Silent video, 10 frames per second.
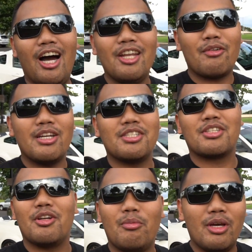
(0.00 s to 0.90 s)
Island Rides is
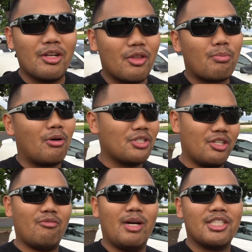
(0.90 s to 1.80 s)
gonna be another
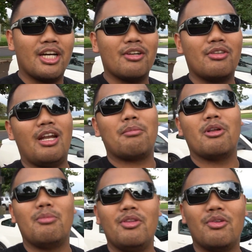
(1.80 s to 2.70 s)
portion of my channel that I'm
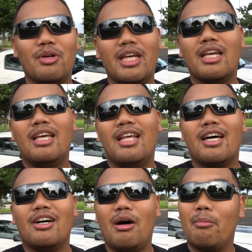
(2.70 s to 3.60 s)
gonna be doing.
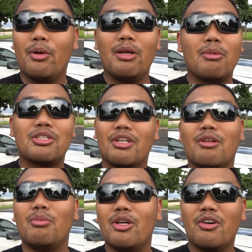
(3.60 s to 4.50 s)
Uh, I'm pretty much
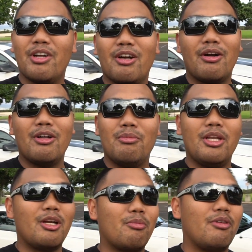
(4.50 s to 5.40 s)
gonna be going around
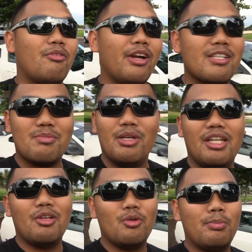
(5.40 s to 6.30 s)
meeting up with friends,
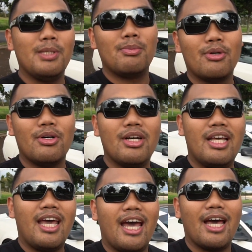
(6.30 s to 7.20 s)
meeting new people,
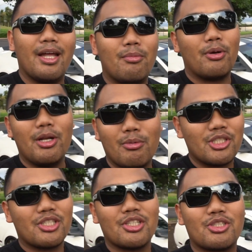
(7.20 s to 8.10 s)
and pretty
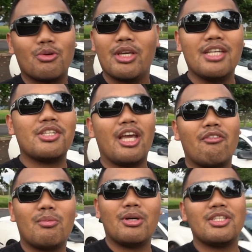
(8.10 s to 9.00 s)
much just showcasing
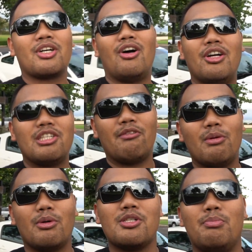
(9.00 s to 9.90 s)
everybody's cars, everyone's